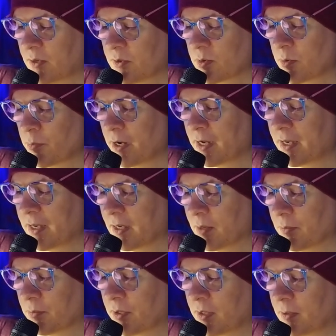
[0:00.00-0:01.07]
were breaking up,
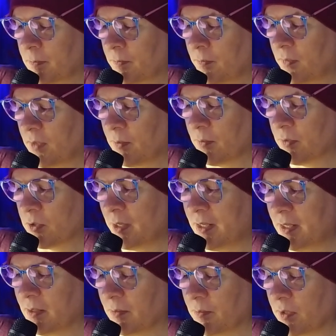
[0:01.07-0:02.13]
and between
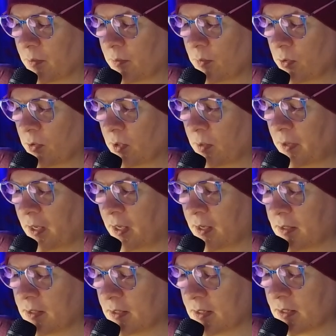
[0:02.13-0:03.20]
them the moon appeared
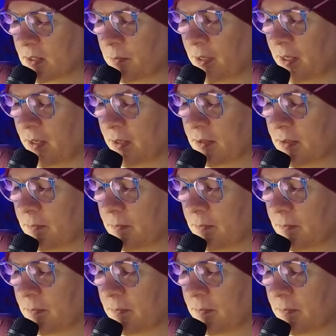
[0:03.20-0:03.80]
and disappeared.